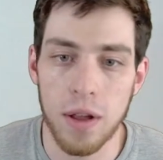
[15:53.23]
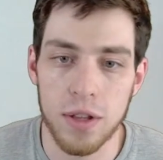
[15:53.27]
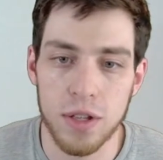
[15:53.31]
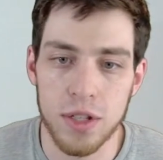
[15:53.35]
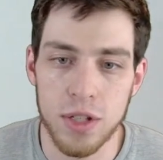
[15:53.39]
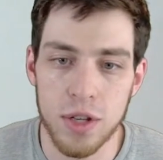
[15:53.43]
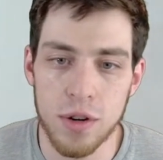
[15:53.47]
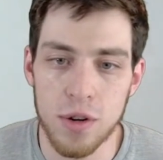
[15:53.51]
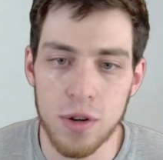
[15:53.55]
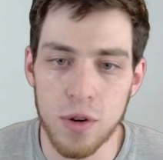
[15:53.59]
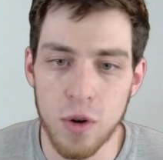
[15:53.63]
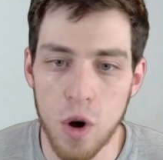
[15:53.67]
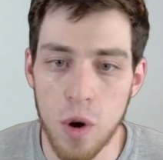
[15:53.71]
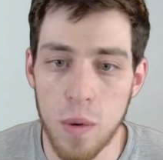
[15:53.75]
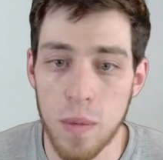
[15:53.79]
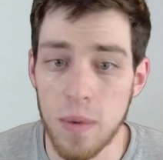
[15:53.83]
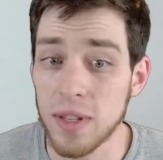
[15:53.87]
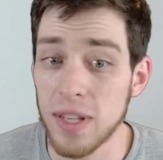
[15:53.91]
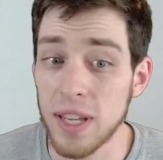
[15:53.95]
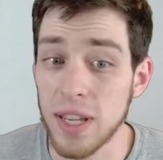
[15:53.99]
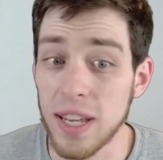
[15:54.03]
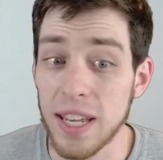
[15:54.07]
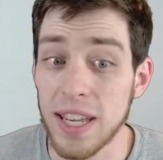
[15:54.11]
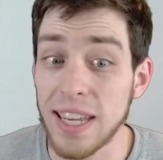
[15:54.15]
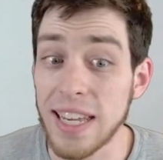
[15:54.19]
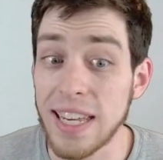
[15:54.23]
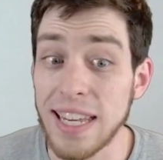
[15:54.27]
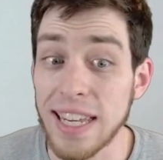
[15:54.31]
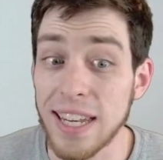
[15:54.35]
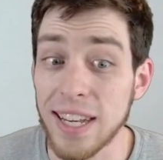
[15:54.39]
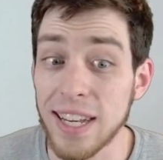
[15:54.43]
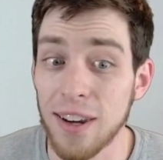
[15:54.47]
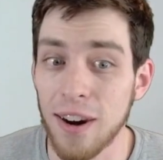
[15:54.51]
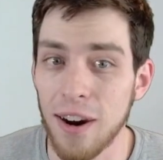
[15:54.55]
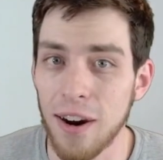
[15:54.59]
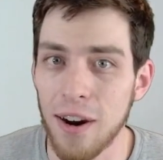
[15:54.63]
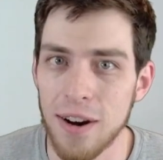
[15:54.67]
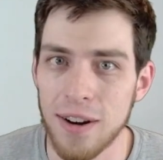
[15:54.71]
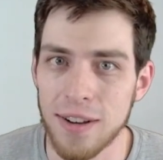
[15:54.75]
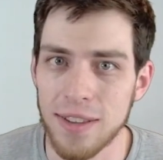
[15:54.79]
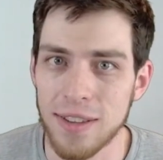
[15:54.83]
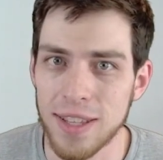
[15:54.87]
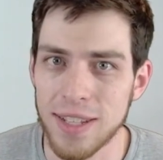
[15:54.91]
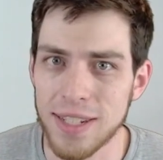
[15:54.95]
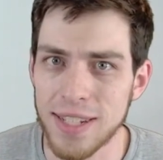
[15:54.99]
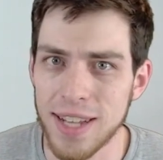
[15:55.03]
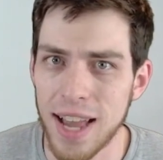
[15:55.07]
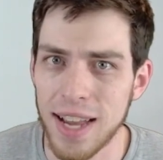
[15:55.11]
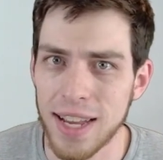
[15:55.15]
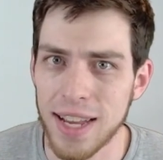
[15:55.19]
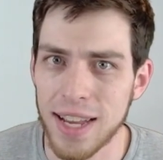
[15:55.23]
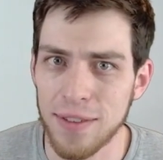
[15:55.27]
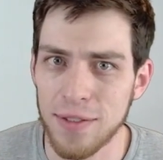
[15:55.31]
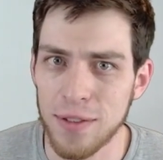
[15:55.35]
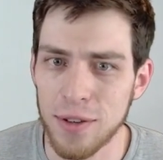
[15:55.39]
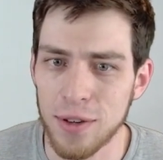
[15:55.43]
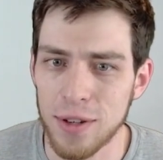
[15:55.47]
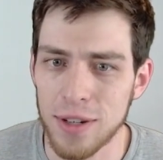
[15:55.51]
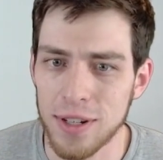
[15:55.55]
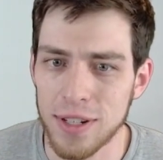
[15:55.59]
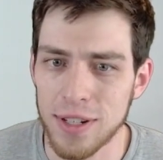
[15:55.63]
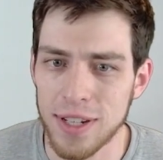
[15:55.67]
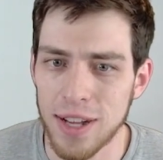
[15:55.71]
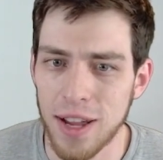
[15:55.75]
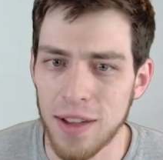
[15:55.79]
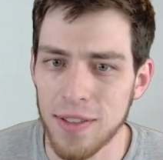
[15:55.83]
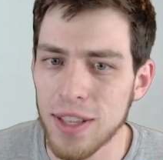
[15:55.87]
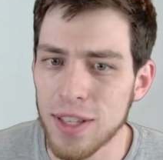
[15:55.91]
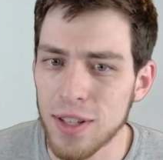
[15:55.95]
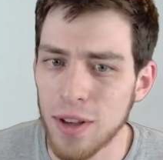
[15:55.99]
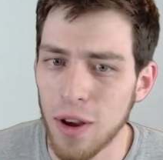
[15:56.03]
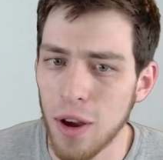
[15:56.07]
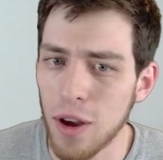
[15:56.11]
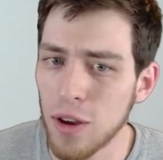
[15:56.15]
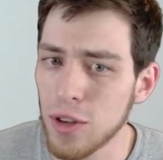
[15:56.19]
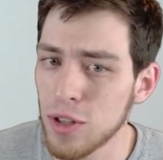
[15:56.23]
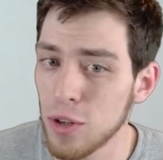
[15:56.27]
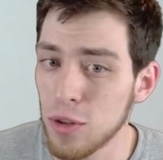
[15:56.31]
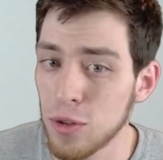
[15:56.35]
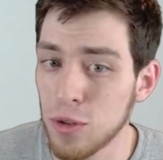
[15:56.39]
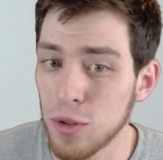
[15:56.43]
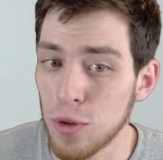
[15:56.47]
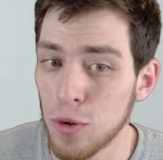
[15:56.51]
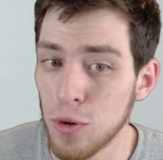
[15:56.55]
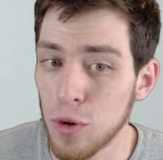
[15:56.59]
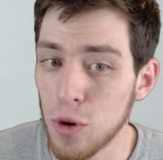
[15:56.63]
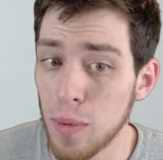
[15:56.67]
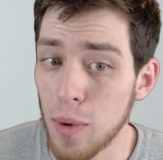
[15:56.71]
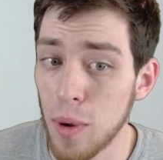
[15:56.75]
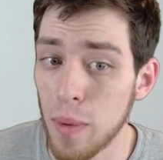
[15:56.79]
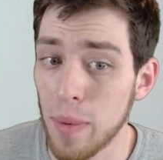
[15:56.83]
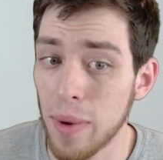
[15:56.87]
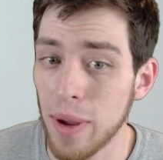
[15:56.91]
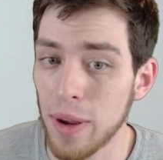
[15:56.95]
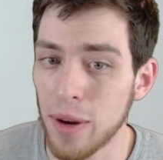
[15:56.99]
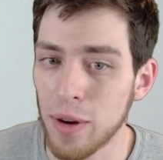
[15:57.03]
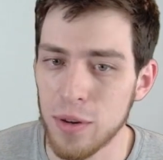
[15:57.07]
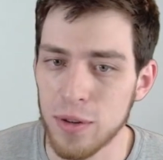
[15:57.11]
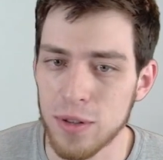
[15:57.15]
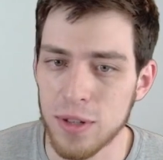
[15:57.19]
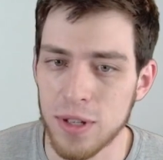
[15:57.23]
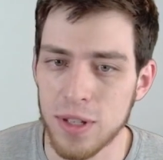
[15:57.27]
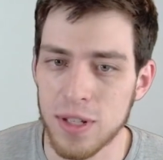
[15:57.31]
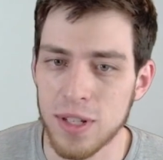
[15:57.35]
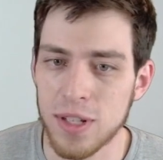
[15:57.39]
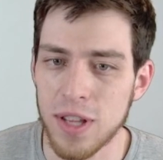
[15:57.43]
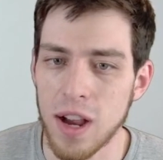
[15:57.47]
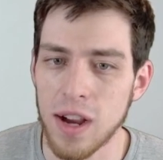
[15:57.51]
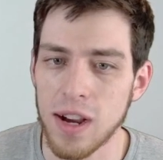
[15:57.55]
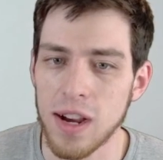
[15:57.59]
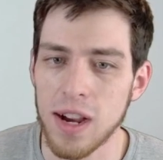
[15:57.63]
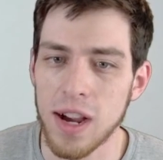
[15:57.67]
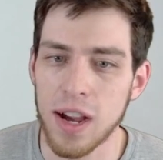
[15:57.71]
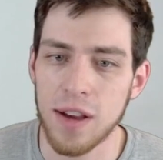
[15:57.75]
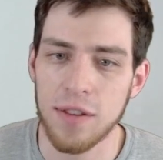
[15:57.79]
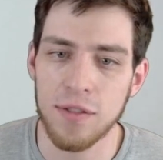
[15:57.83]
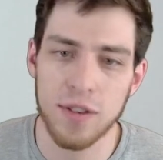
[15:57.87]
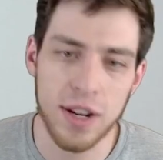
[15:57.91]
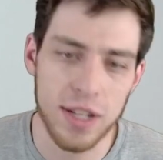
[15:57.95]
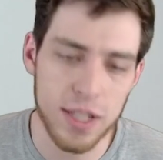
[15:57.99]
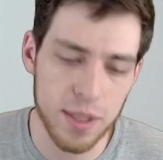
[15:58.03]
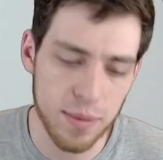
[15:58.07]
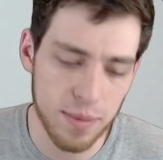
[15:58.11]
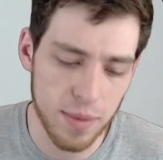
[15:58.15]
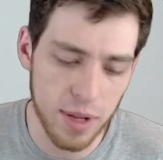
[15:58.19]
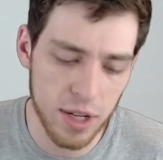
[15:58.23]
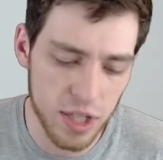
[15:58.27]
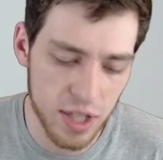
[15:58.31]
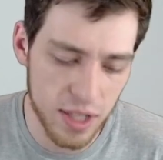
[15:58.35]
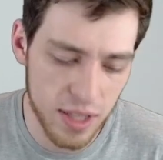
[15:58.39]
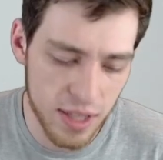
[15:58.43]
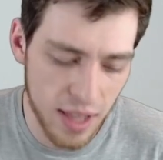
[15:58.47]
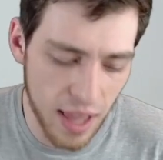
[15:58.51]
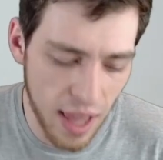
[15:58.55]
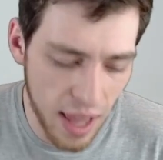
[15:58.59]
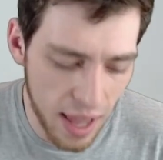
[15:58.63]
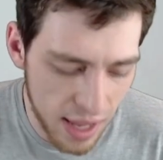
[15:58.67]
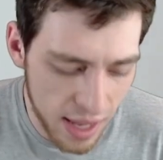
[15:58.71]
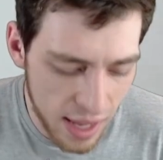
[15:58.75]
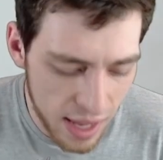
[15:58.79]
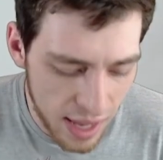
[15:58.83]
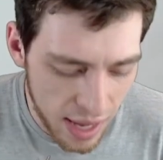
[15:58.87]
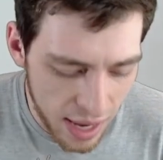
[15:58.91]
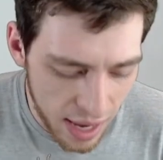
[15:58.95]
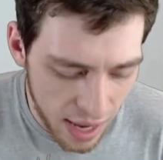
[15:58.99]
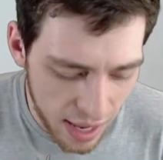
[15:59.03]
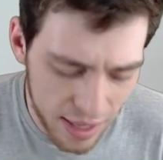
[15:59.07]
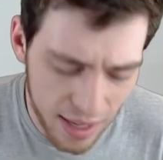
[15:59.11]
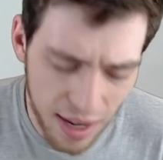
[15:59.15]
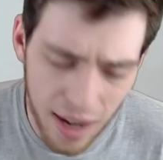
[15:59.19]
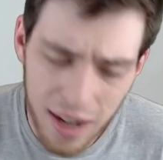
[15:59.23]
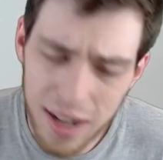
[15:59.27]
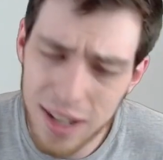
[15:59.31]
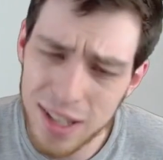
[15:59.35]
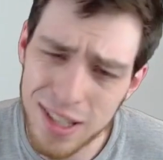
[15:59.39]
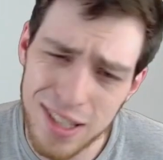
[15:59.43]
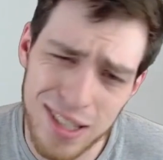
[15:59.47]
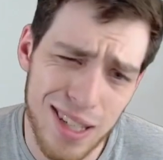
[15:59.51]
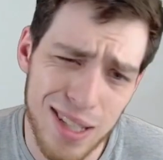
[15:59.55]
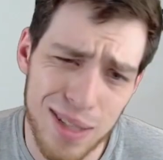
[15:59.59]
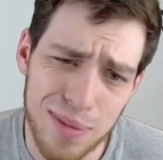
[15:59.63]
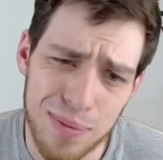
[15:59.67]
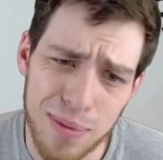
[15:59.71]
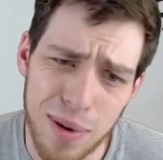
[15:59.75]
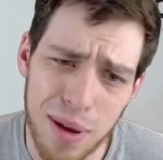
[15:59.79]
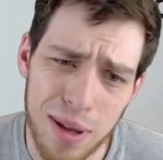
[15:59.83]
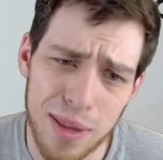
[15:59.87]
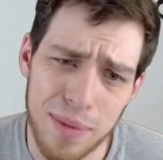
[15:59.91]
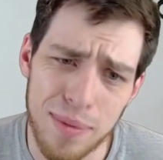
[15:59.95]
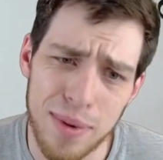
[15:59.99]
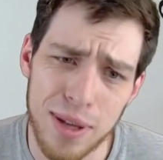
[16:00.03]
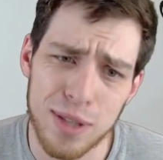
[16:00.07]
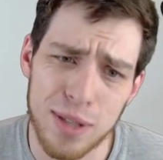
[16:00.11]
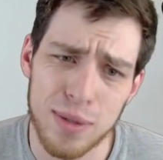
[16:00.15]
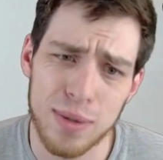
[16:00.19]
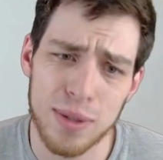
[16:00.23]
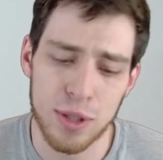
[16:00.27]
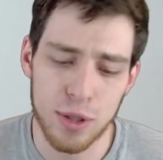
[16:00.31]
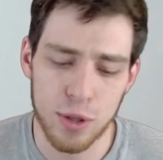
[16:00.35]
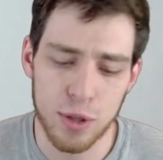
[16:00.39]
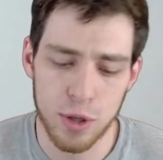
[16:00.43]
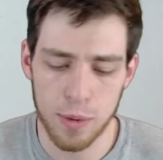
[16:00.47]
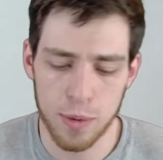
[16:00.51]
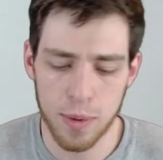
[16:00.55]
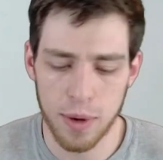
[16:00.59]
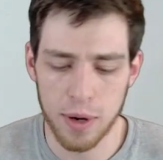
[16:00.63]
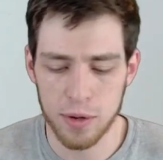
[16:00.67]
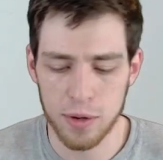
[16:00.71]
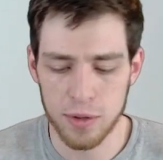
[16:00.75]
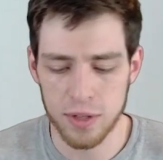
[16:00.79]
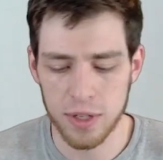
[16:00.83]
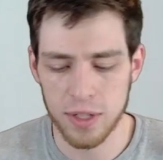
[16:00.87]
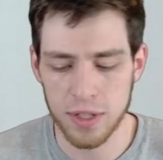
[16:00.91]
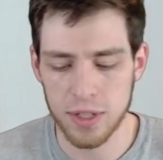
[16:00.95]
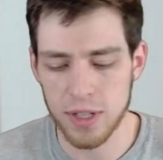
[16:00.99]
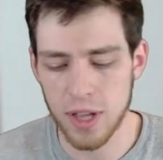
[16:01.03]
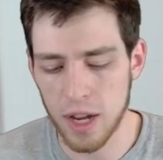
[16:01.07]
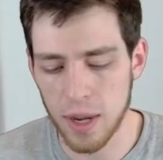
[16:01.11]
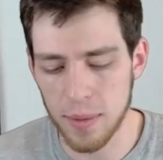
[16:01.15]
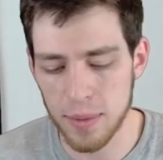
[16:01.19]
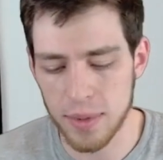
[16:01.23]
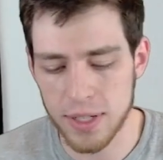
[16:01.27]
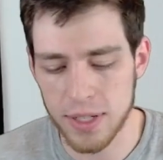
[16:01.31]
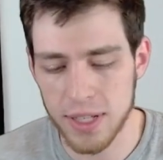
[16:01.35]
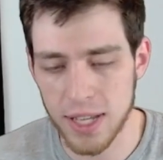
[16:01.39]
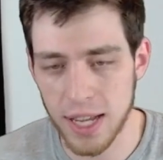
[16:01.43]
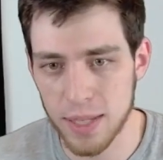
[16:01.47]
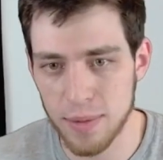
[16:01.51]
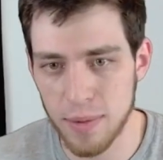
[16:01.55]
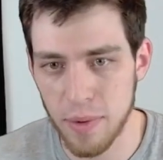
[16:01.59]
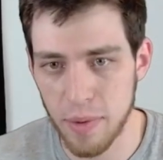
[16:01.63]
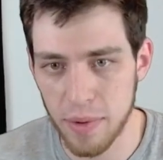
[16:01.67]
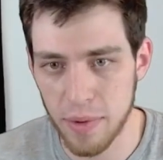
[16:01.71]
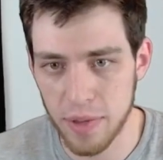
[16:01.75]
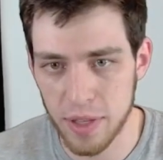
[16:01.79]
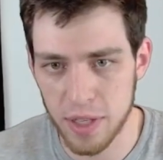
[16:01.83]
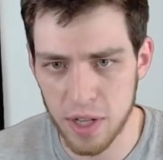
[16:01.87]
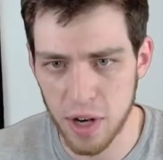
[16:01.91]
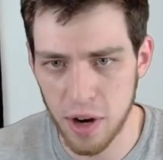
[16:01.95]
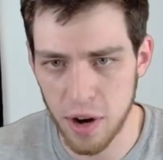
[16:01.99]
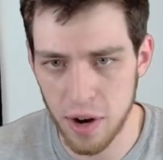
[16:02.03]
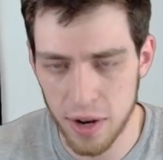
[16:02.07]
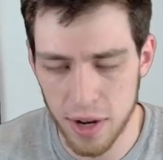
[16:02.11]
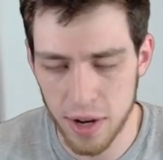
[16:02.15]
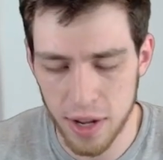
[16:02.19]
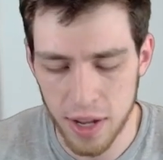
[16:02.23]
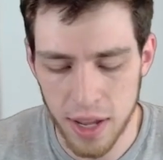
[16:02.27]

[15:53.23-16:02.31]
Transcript: Zuran Orb is a key card in the deck, if you couldn't tell. That's also tutorable by Urza's Saga. I forgot to mention that. And honestly, it's probably the best one to tutor by Urza's Saga, besides maybe this card.